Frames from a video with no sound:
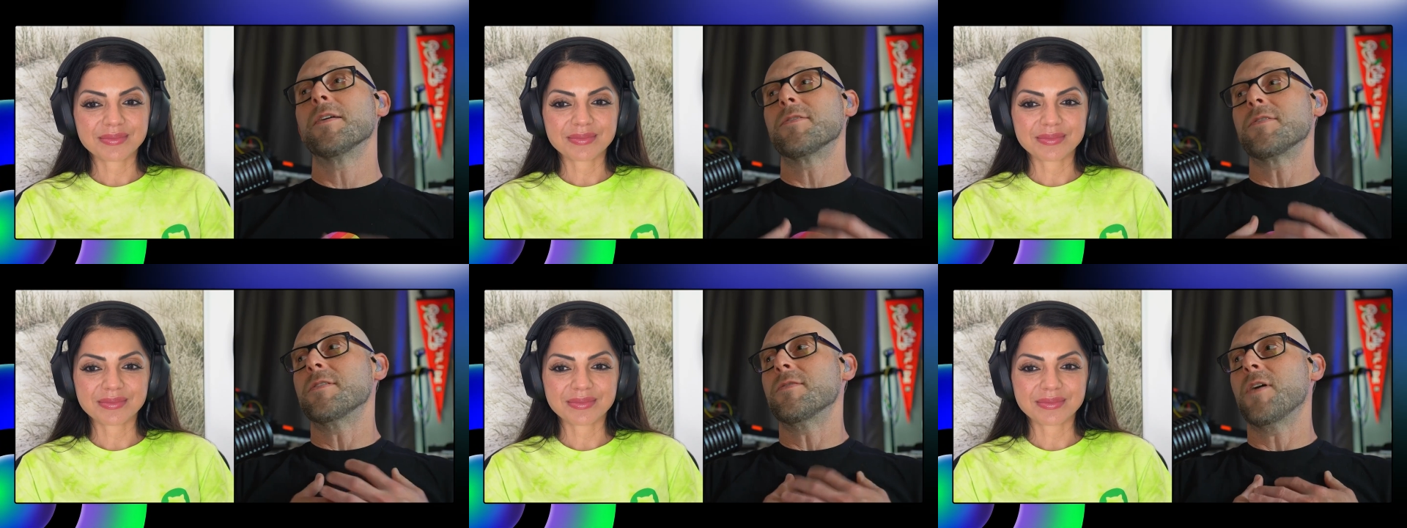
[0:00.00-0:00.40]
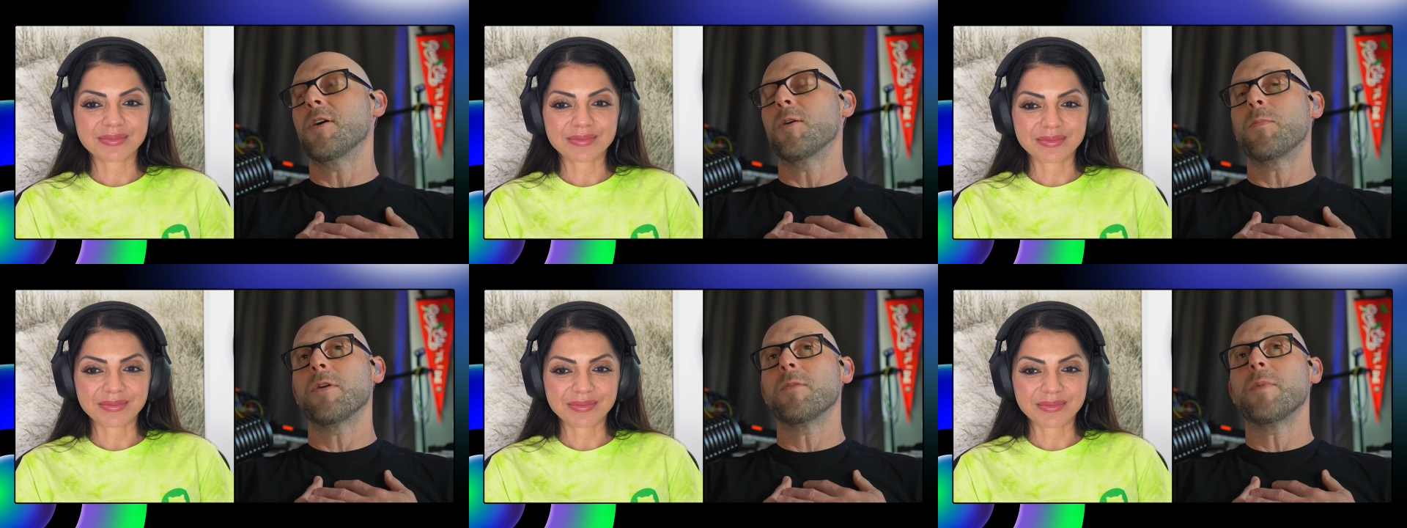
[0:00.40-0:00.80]
Speaker 1: as a
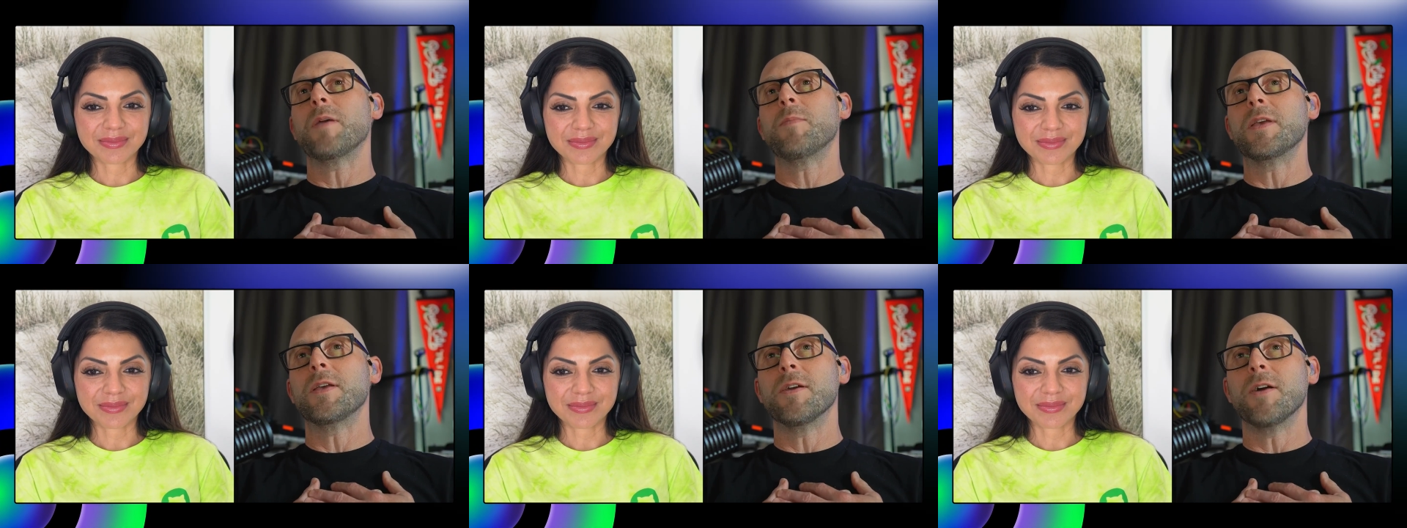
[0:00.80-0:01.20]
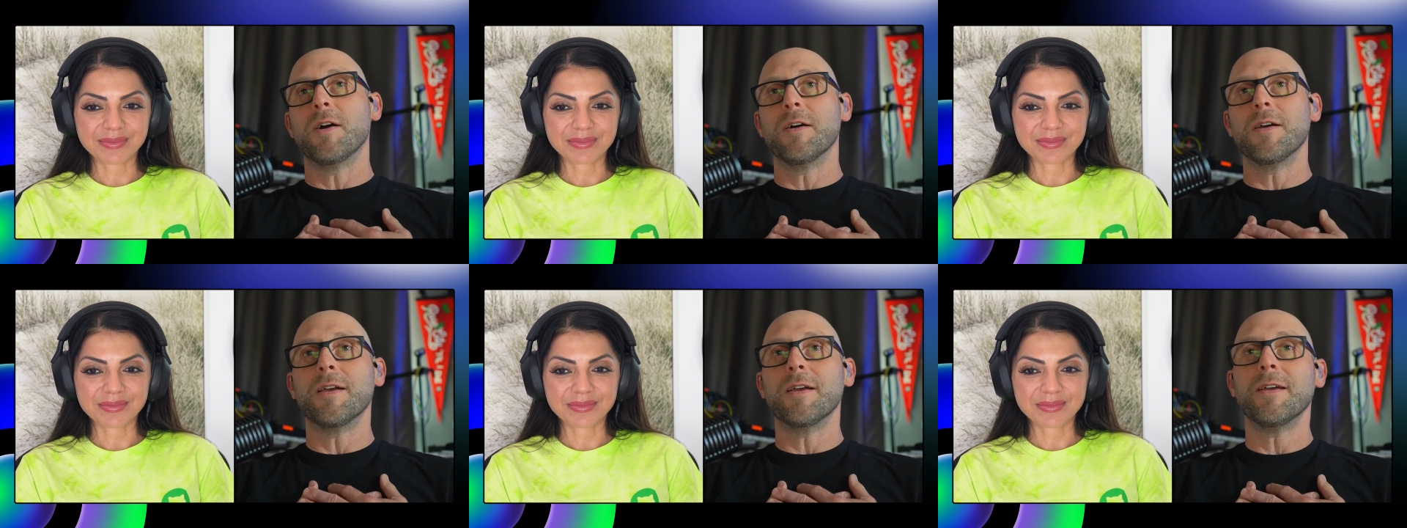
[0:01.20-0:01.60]
developer may be
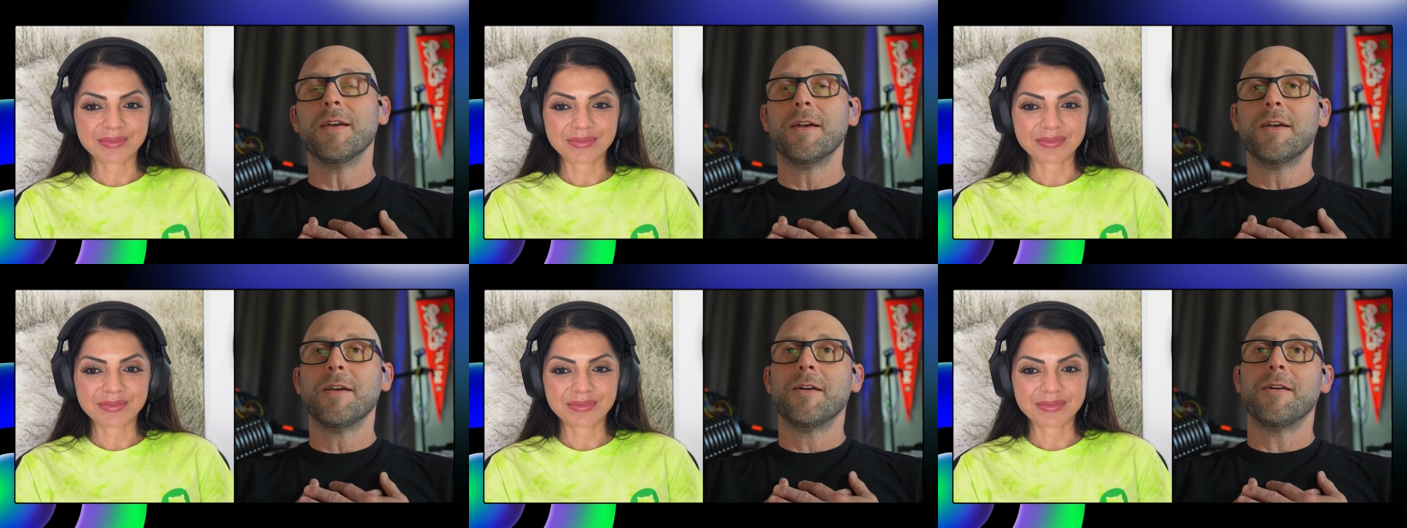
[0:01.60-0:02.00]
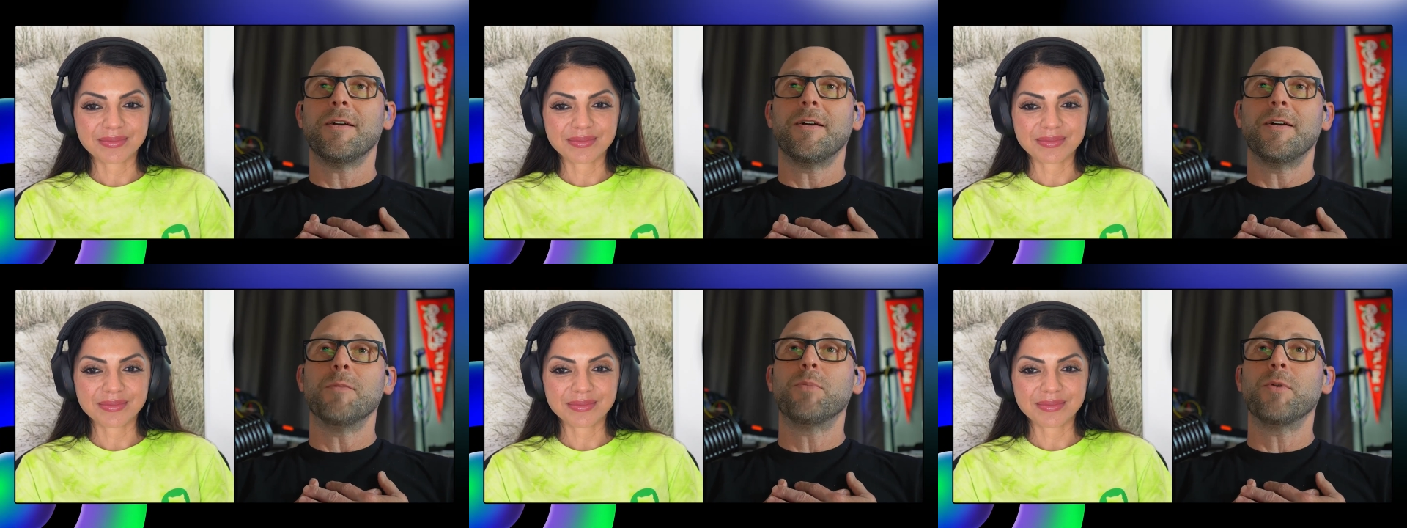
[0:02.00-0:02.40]
a,
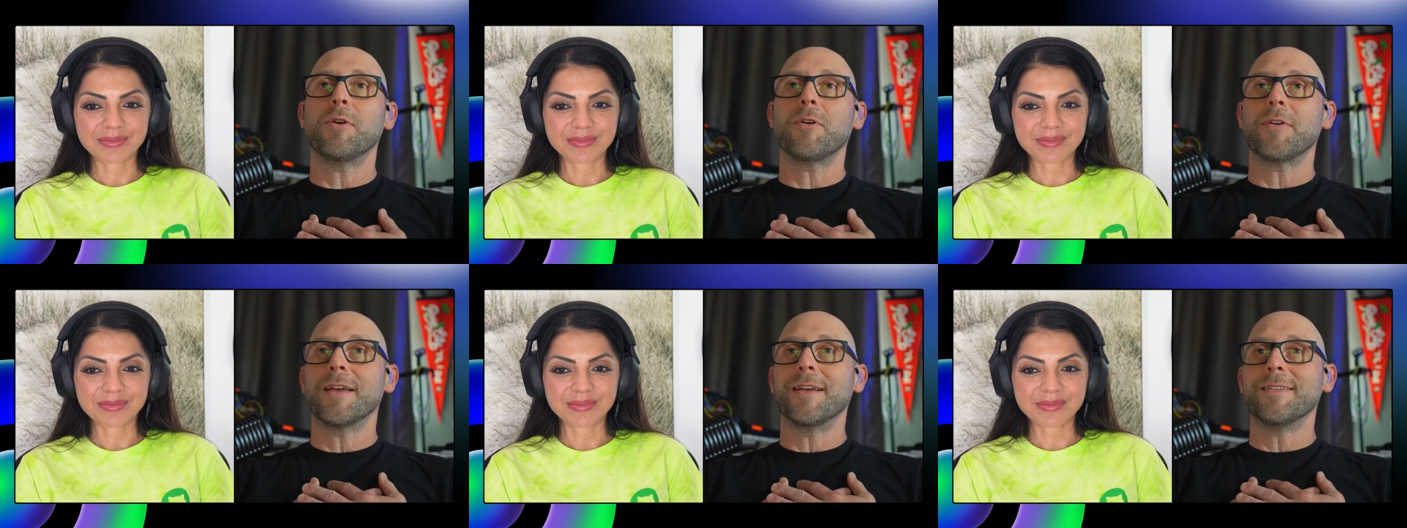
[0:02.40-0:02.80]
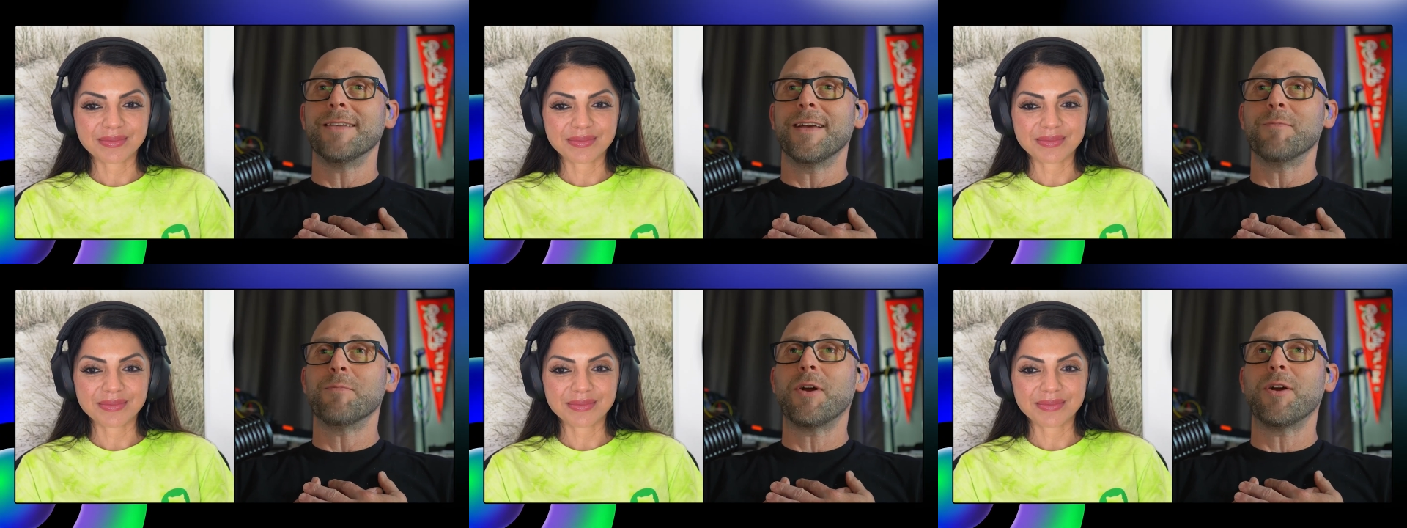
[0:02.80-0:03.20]
a brilliant and